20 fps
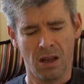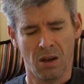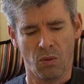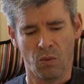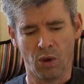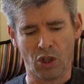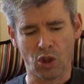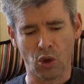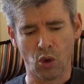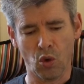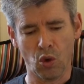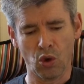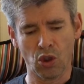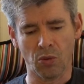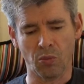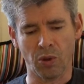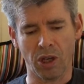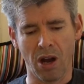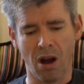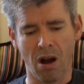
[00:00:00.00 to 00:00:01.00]
We talked
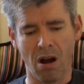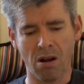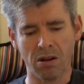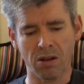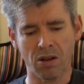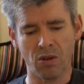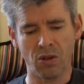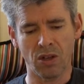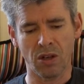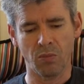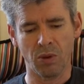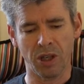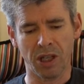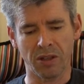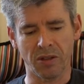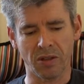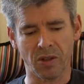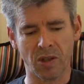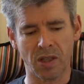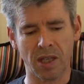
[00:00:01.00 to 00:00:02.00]
and we argued and we
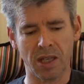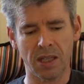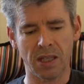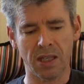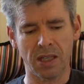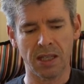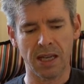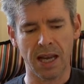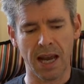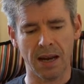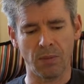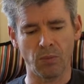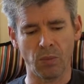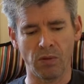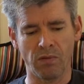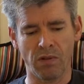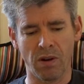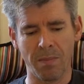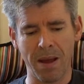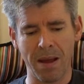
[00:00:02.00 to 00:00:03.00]
considered, and
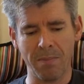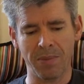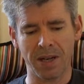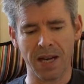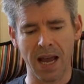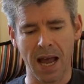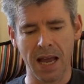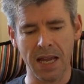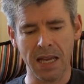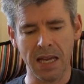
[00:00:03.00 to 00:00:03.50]
we remembered our